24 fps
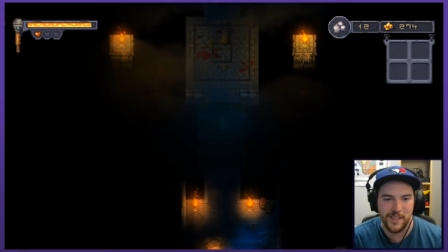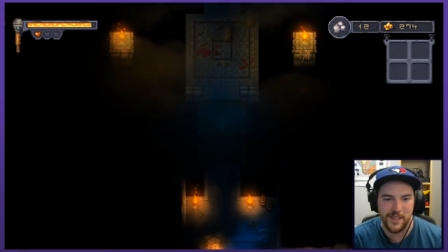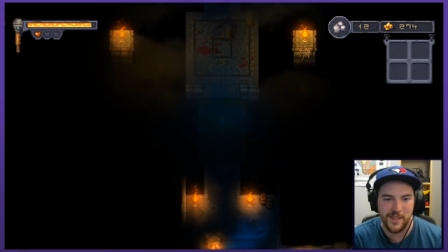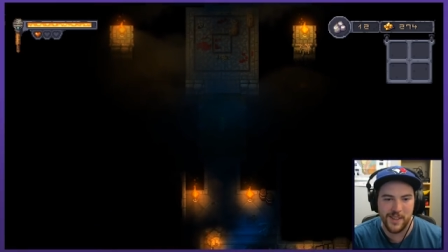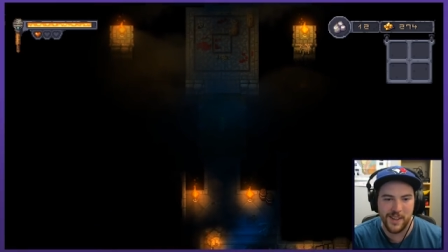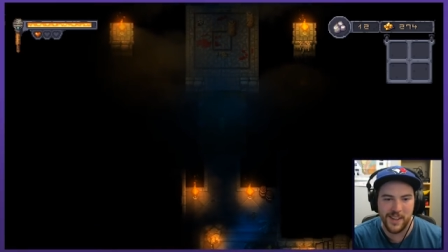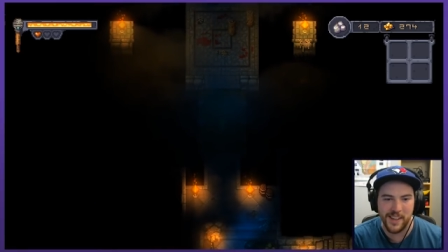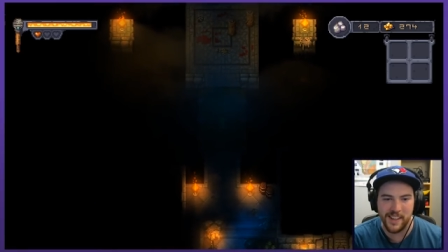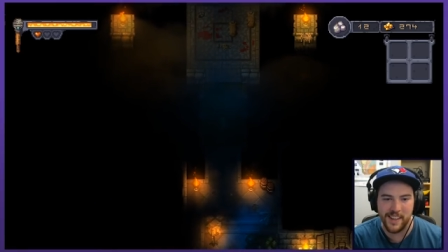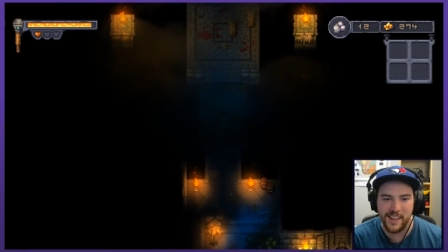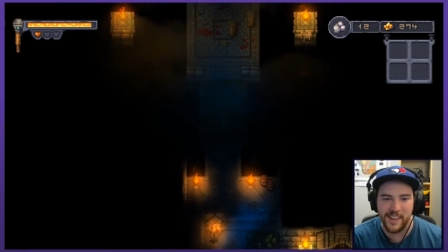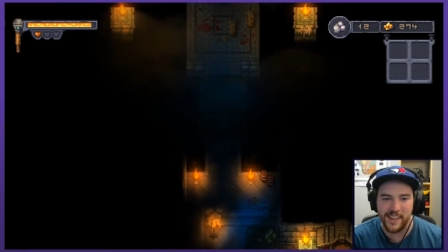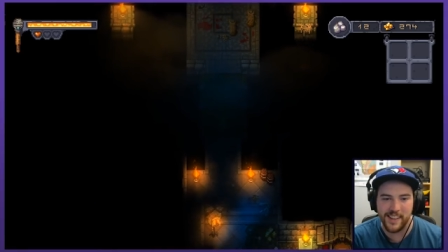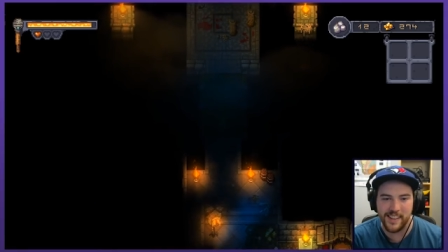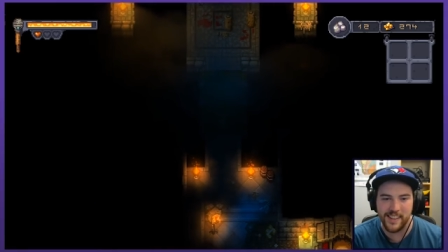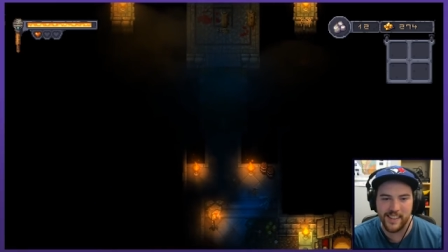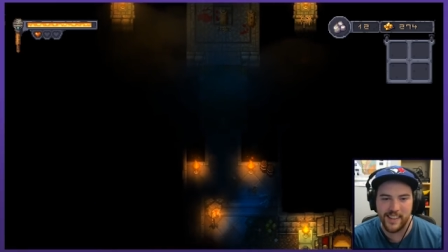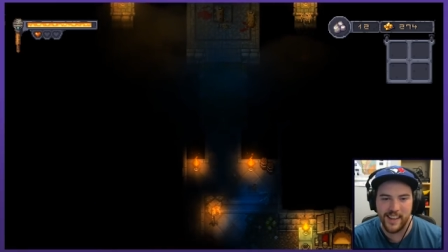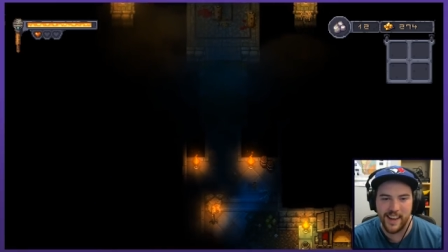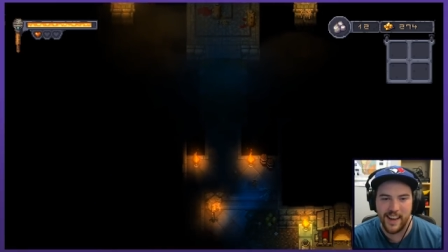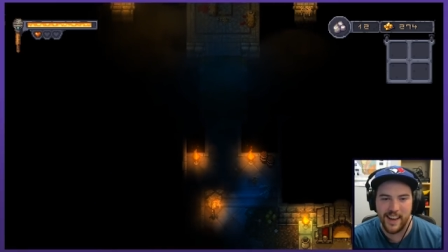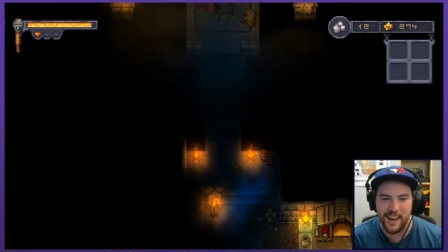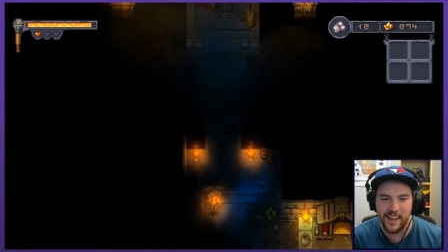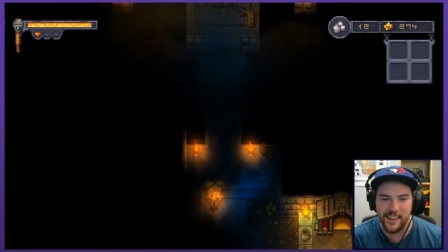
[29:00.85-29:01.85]
So I like
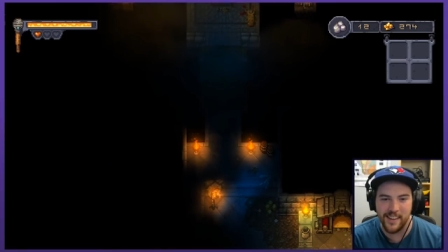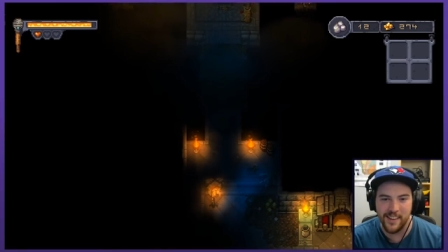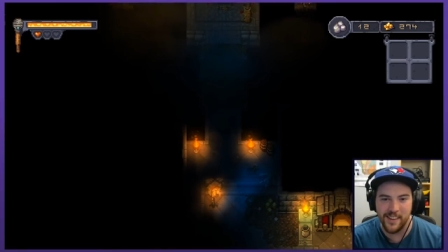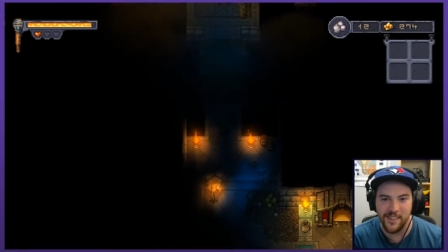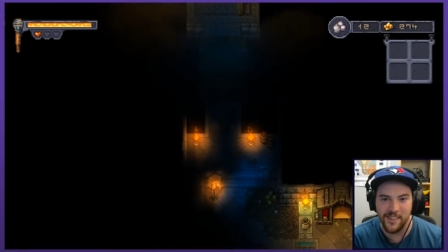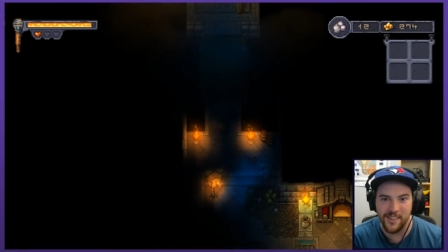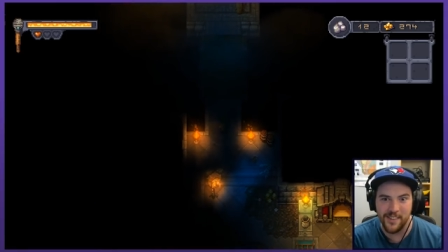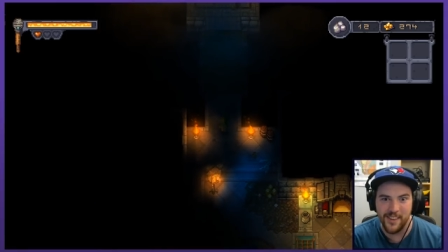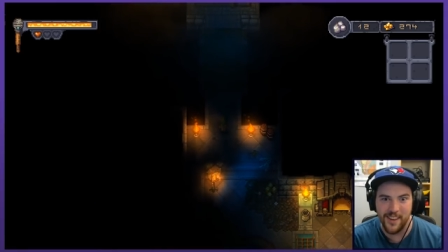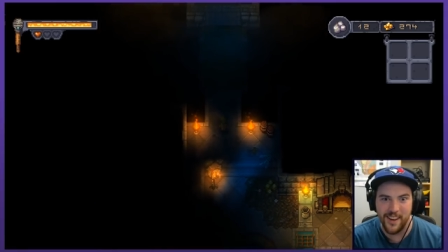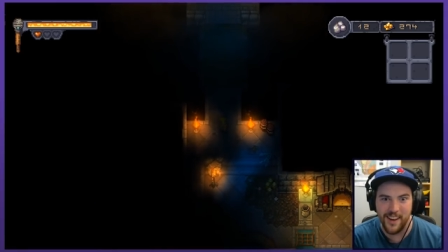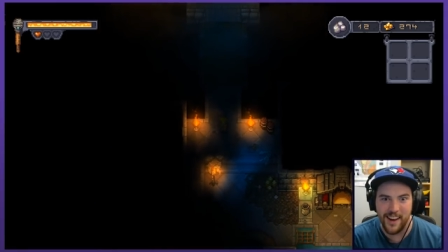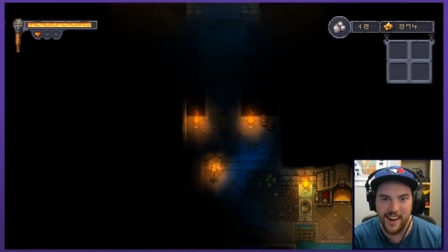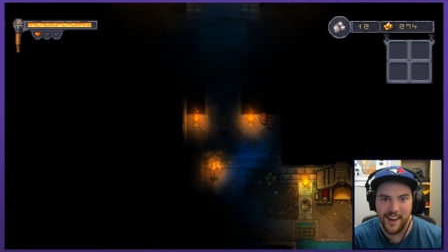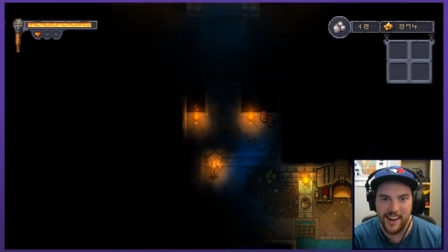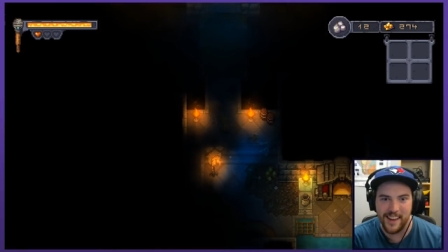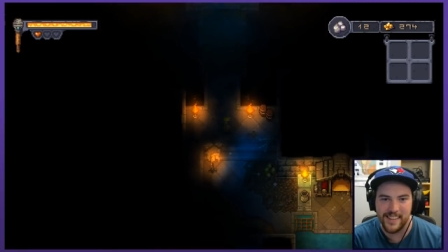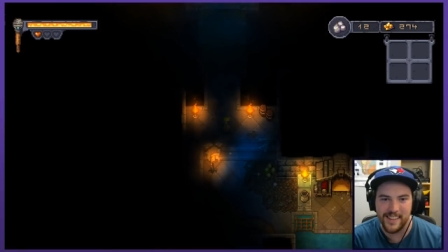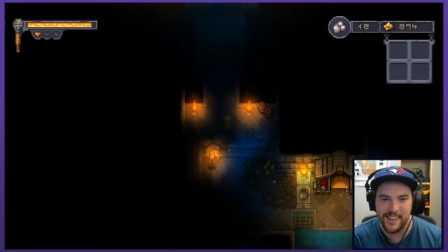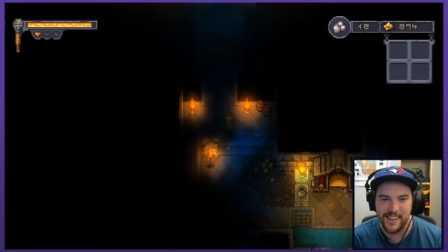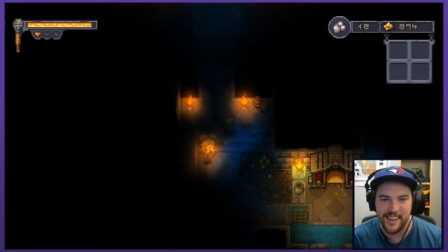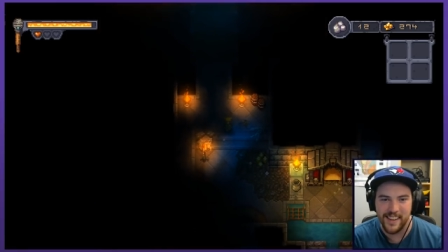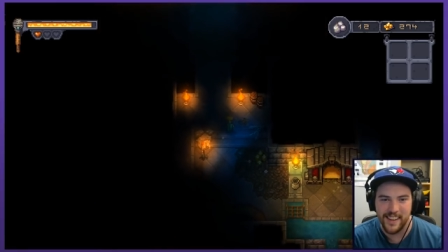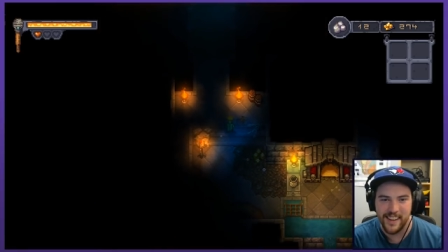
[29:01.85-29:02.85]
that a
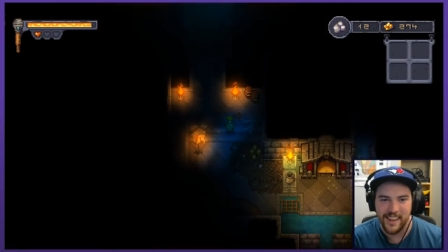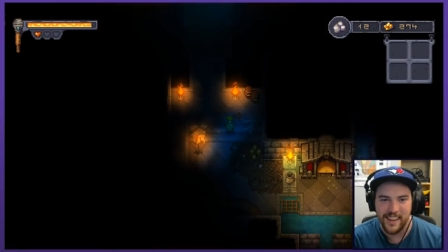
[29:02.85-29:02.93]
lot.